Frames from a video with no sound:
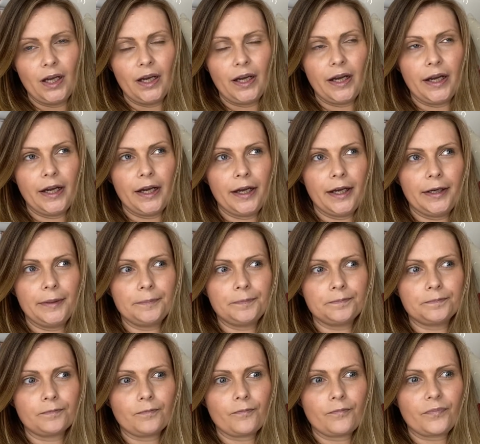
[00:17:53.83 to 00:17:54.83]

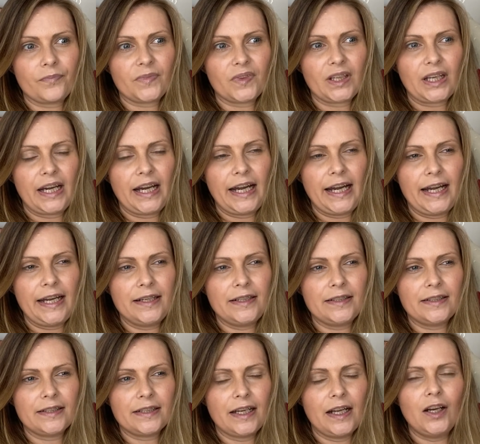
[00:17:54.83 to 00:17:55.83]
Um,
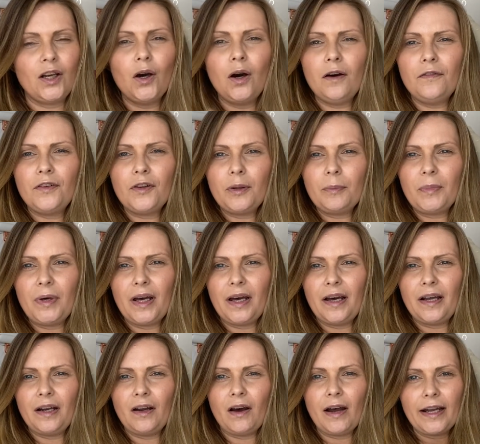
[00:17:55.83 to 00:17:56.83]
and a lot of them
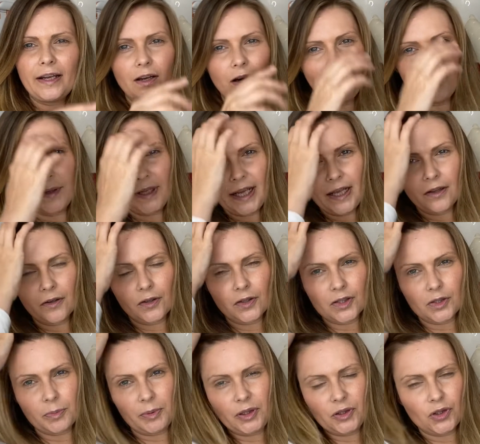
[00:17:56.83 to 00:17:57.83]
are like, oh yeah, the
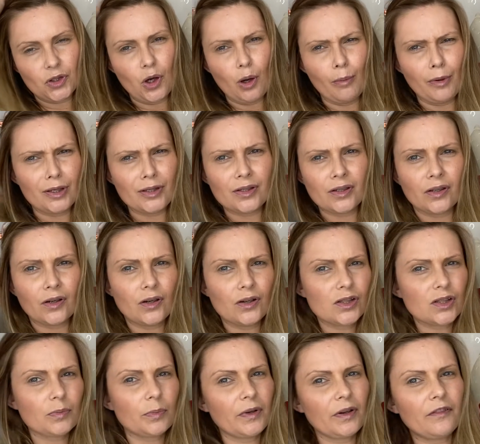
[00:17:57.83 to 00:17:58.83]
Gospel of Thomas and the
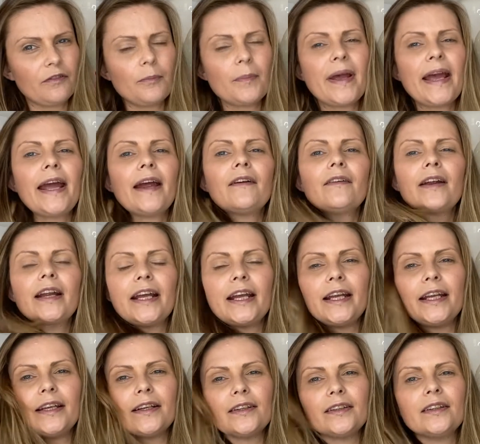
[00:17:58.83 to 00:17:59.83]
Gospel of
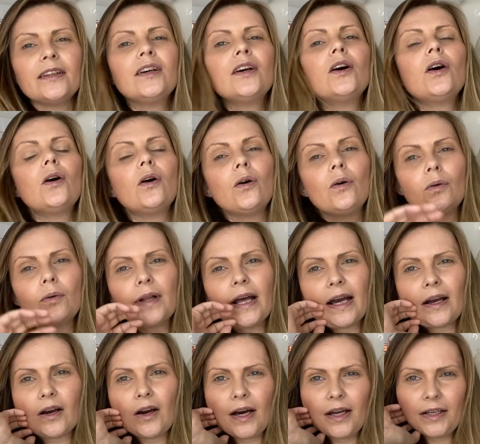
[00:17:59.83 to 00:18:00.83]
Mary and all
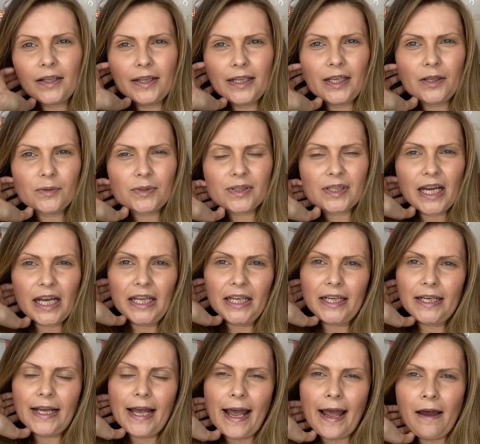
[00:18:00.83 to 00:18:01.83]
that kind of thing was
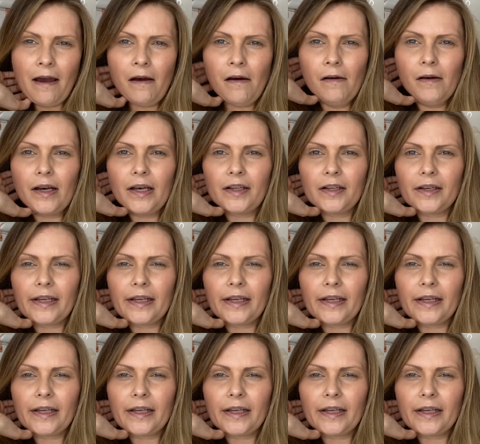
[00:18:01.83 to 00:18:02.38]
taken out at the